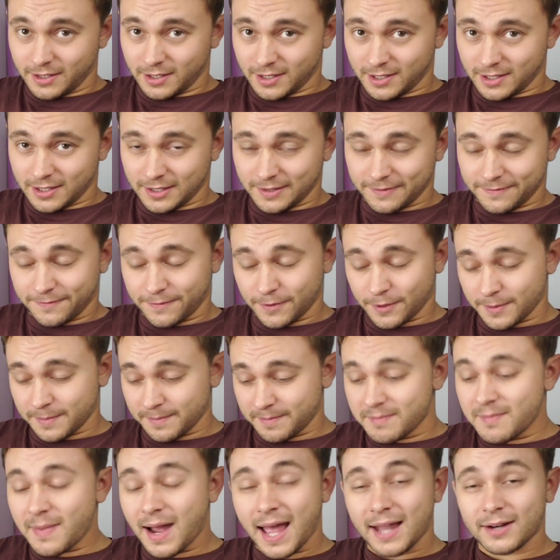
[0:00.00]
for
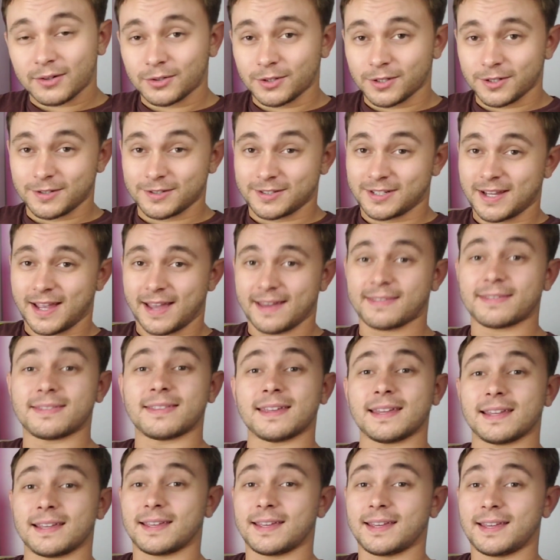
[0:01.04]
modelers, I
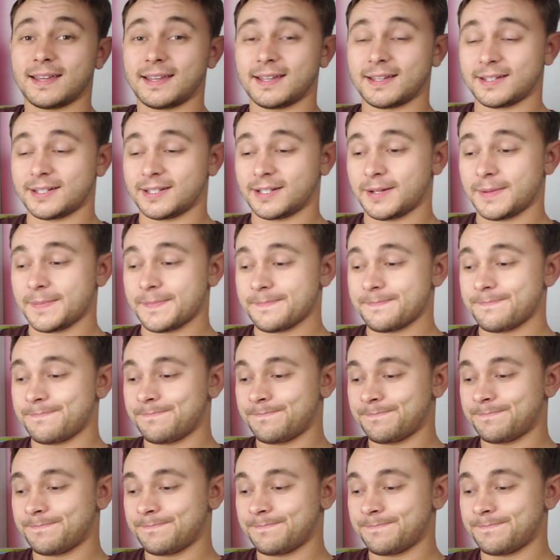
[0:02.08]
think, and